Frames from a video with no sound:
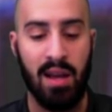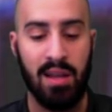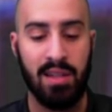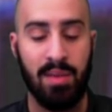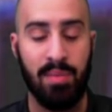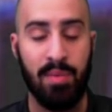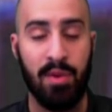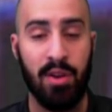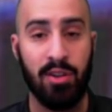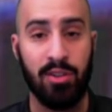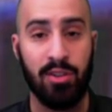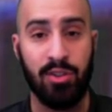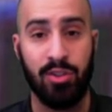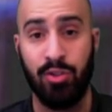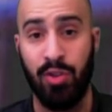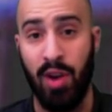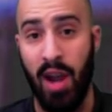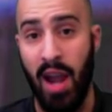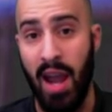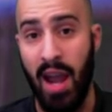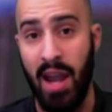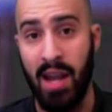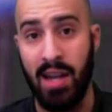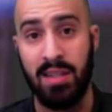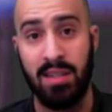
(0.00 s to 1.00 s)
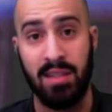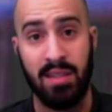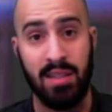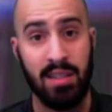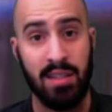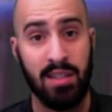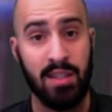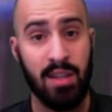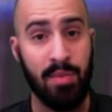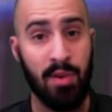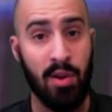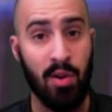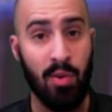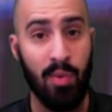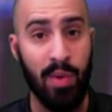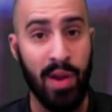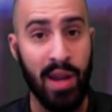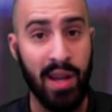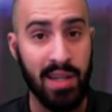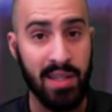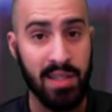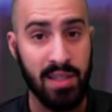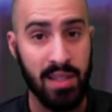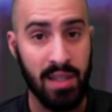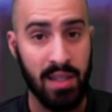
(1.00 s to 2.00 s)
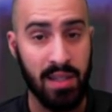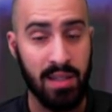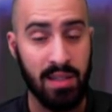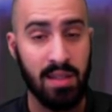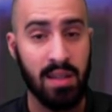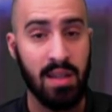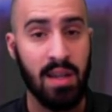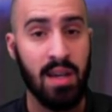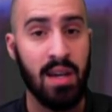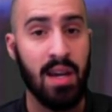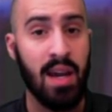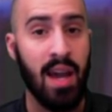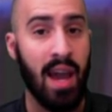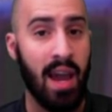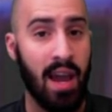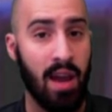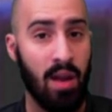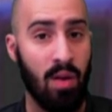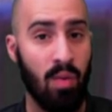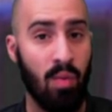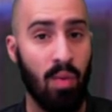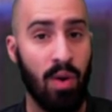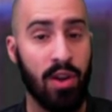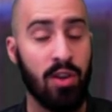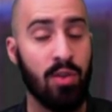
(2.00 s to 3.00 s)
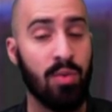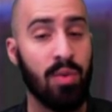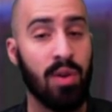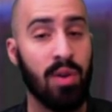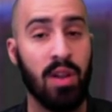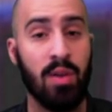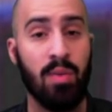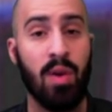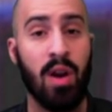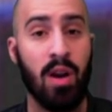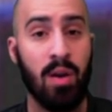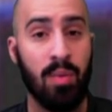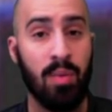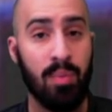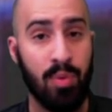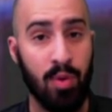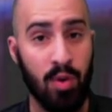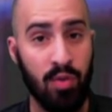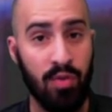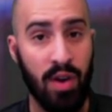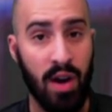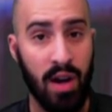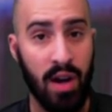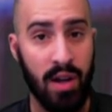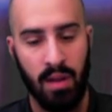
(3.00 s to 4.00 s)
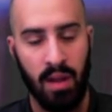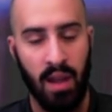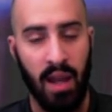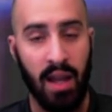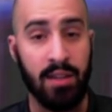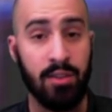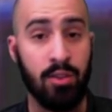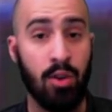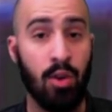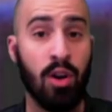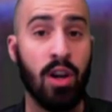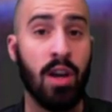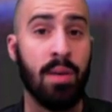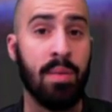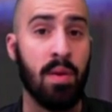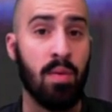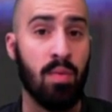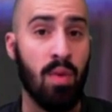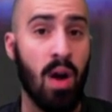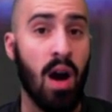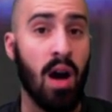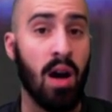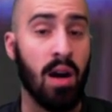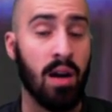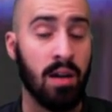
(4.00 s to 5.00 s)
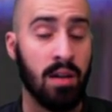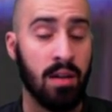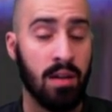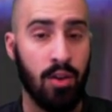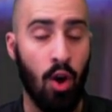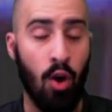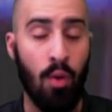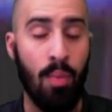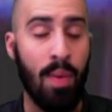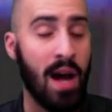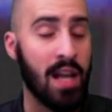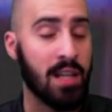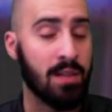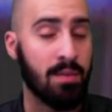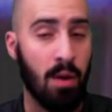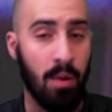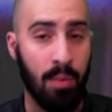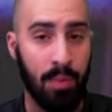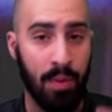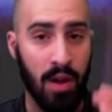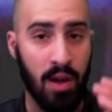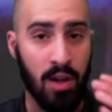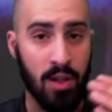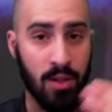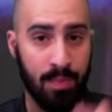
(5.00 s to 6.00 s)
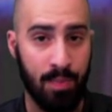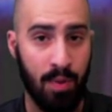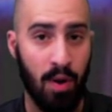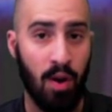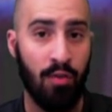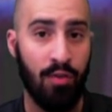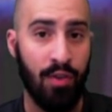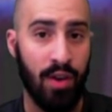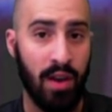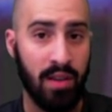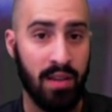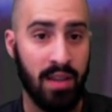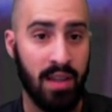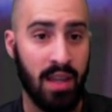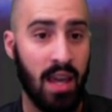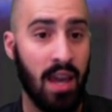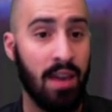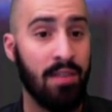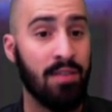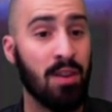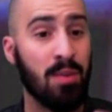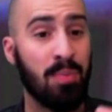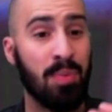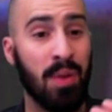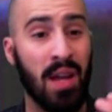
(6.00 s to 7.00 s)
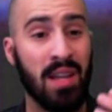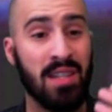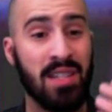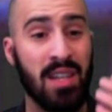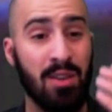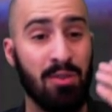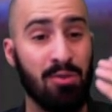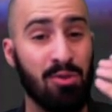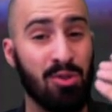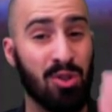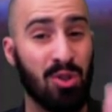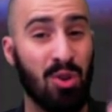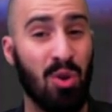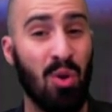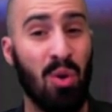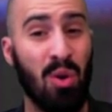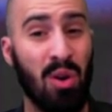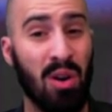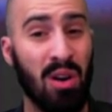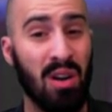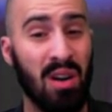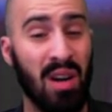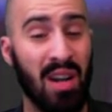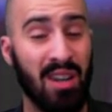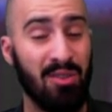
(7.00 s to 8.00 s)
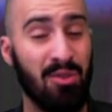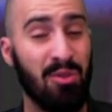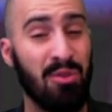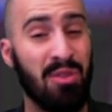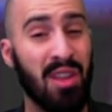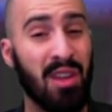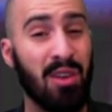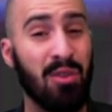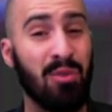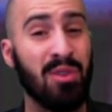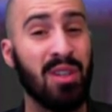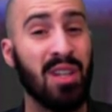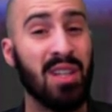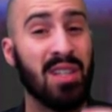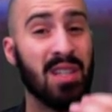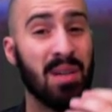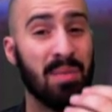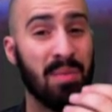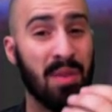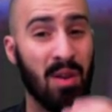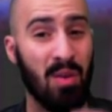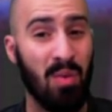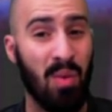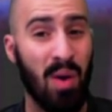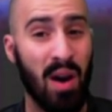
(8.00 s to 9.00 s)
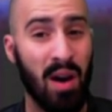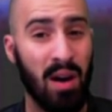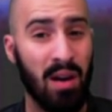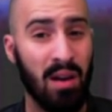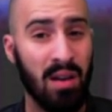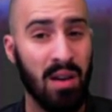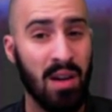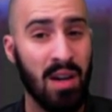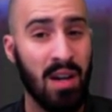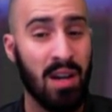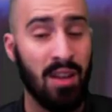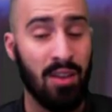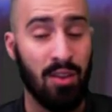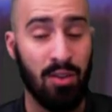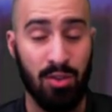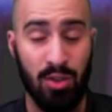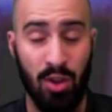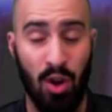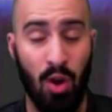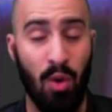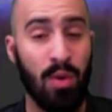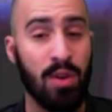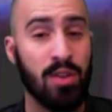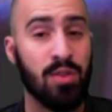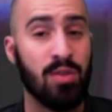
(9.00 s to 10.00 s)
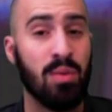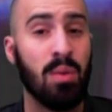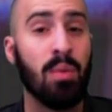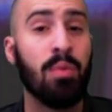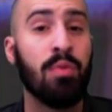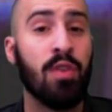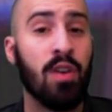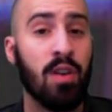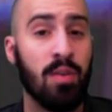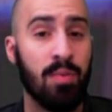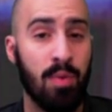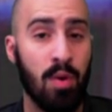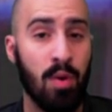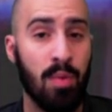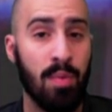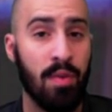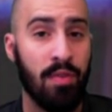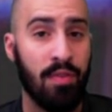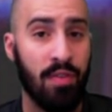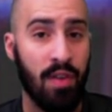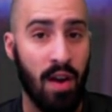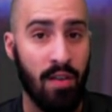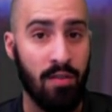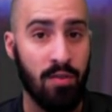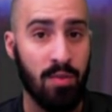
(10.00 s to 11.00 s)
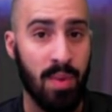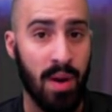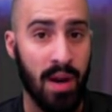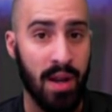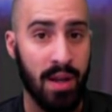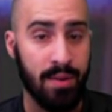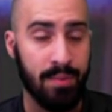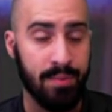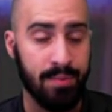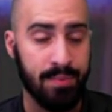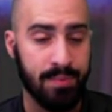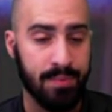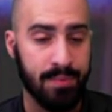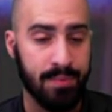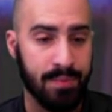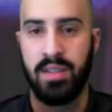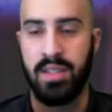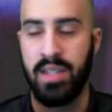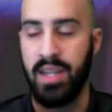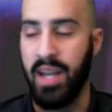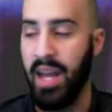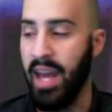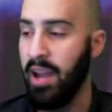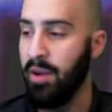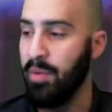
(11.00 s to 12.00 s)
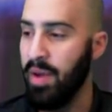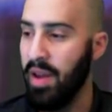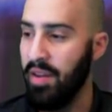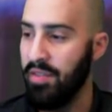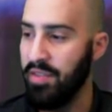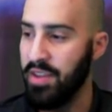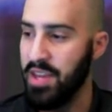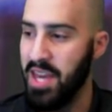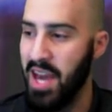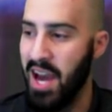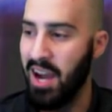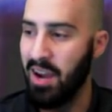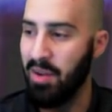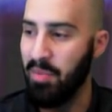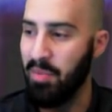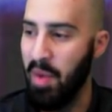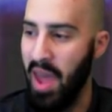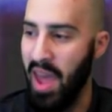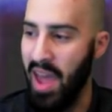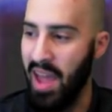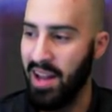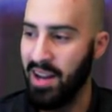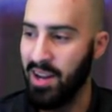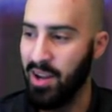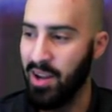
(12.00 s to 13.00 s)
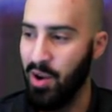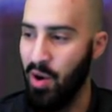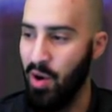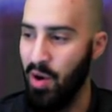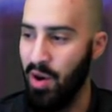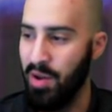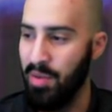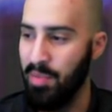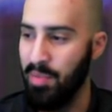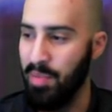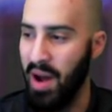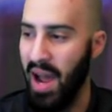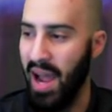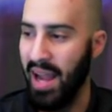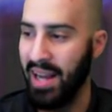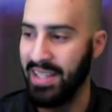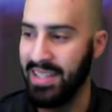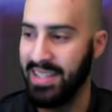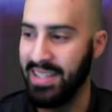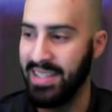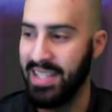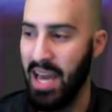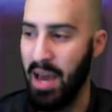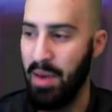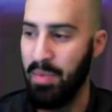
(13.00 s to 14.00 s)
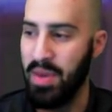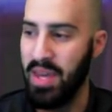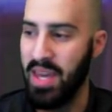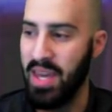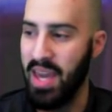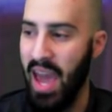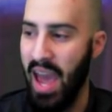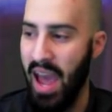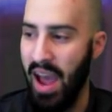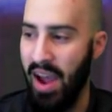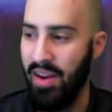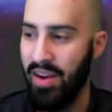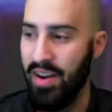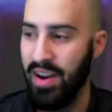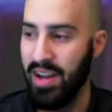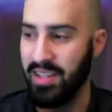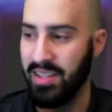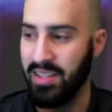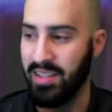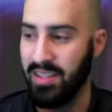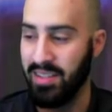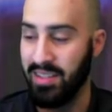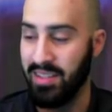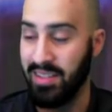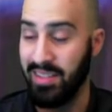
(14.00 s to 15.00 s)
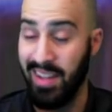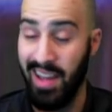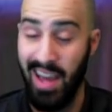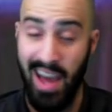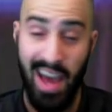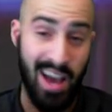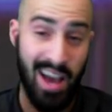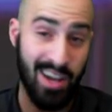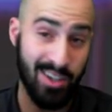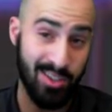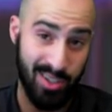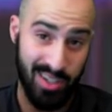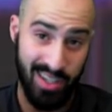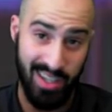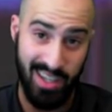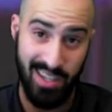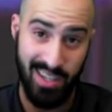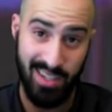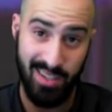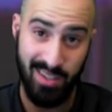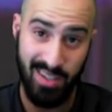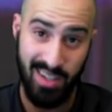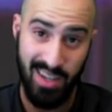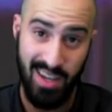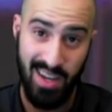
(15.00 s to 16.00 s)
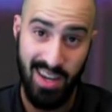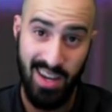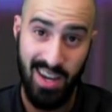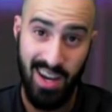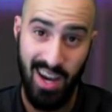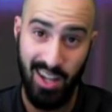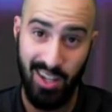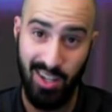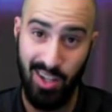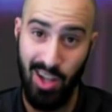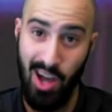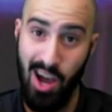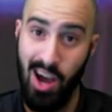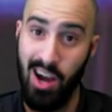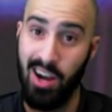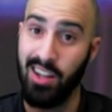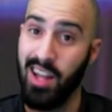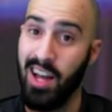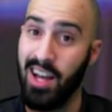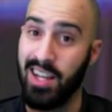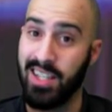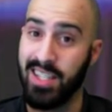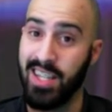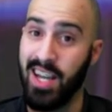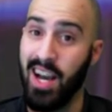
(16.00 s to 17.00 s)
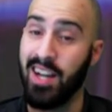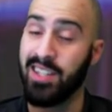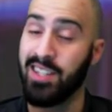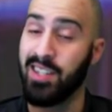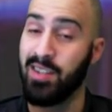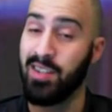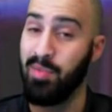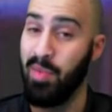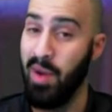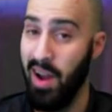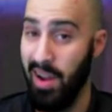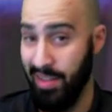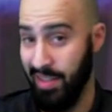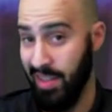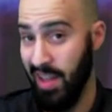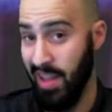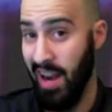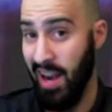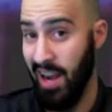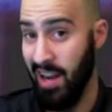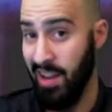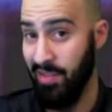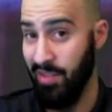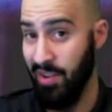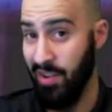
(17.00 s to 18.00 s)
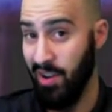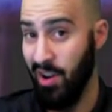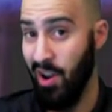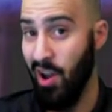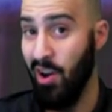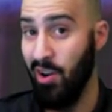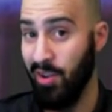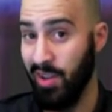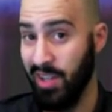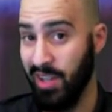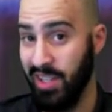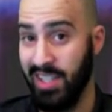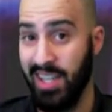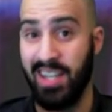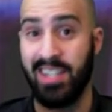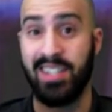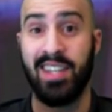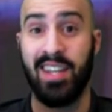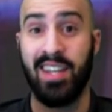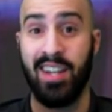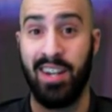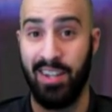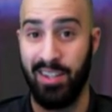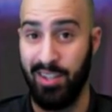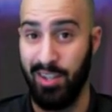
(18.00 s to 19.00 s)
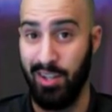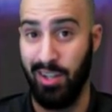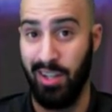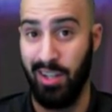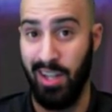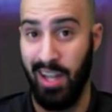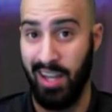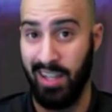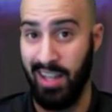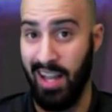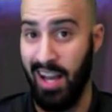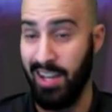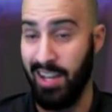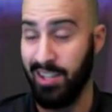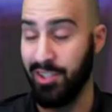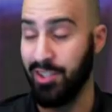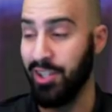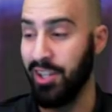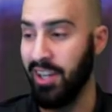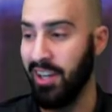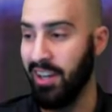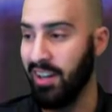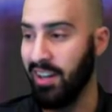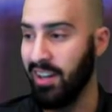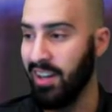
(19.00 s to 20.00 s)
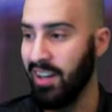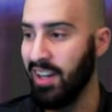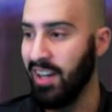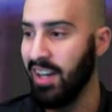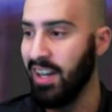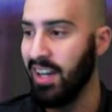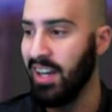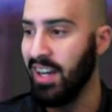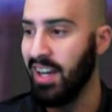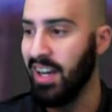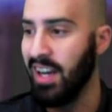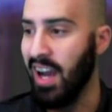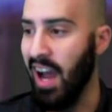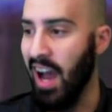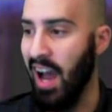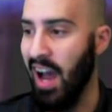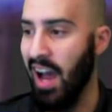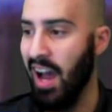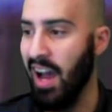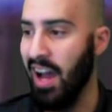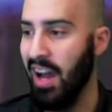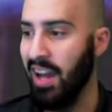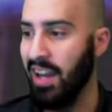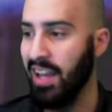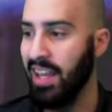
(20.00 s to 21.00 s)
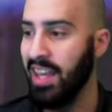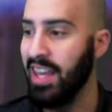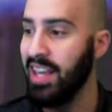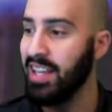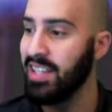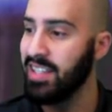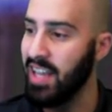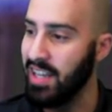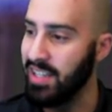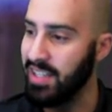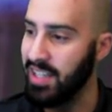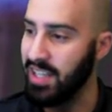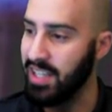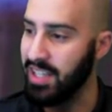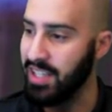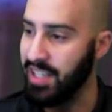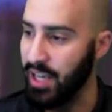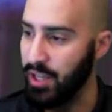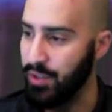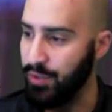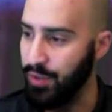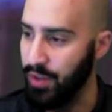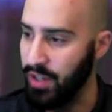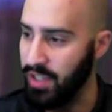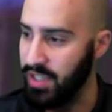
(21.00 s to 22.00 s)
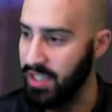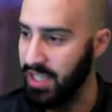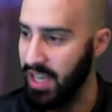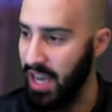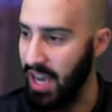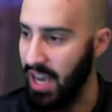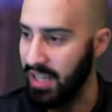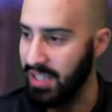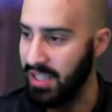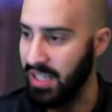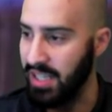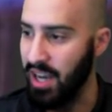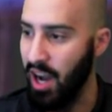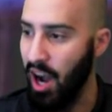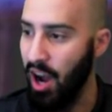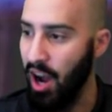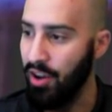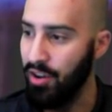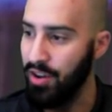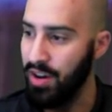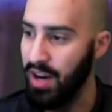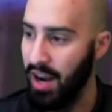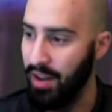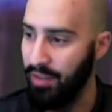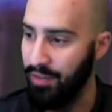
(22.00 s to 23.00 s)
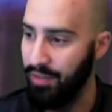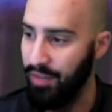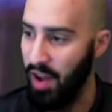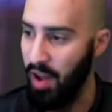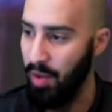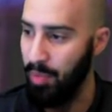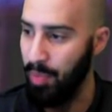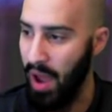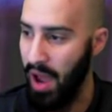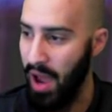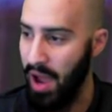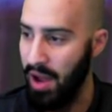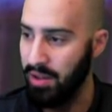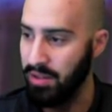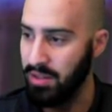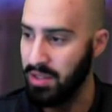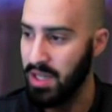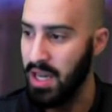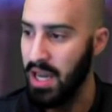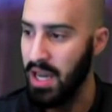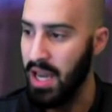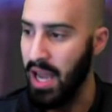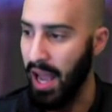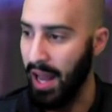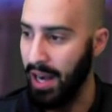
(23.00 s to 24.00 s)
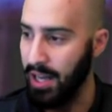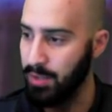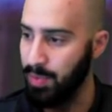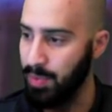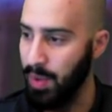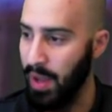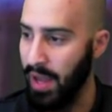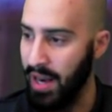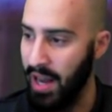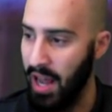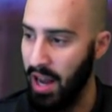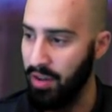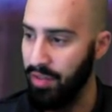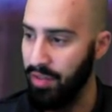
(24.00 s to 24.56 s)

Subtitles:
some of your strengths, some of your weaknesses, and what you really want to improve on. And don't get me wrong, no basketball player is perfect. Even the plays that you score and you think you did something well, there's always room for improvement for everybody. Today we have a young man going by Demi Harris. Actually, he's a long lost cousin of mine that I didn't even know existed until like last year. He says he's 6'6", he's 195 pounds, and he's playing